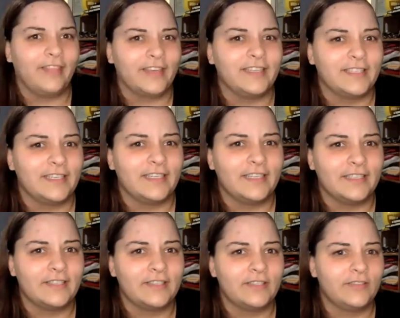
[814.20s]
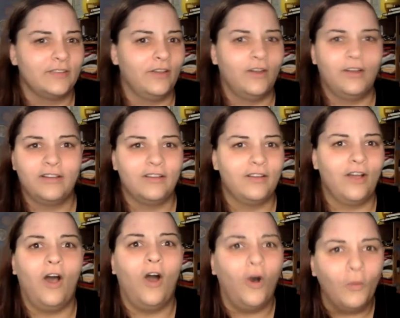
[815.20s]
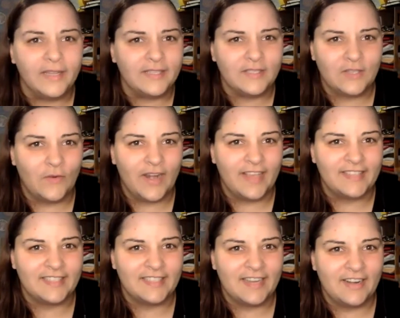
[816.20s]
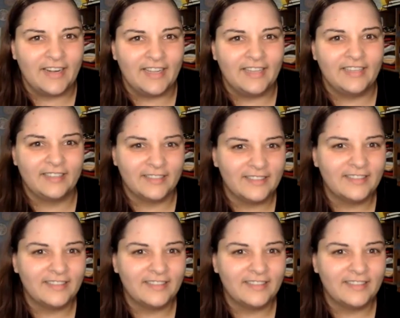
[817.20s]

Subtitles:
authenticity is always so necessary.